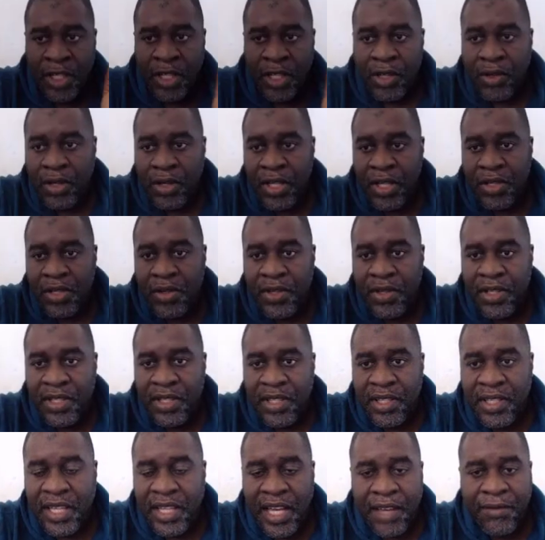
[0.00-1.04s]
Okay, so this
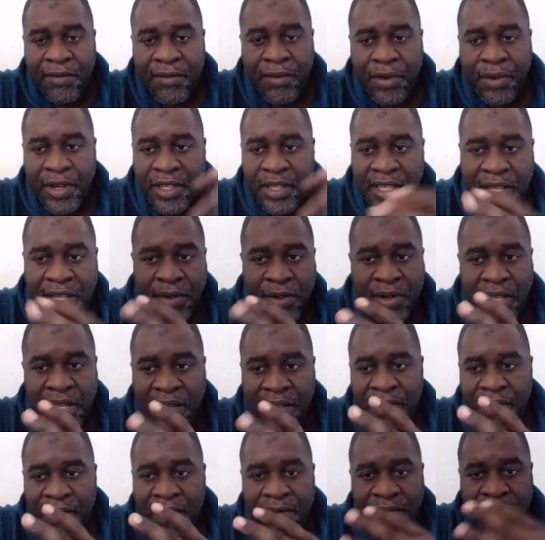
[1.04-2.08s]
is iForex. I don't
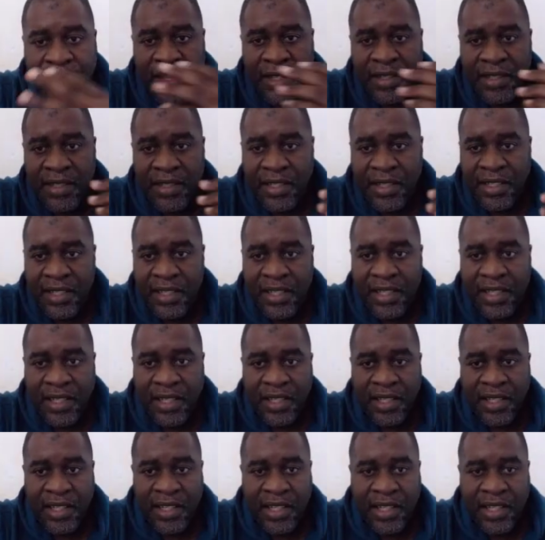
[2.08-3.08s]
have any funds sitting in here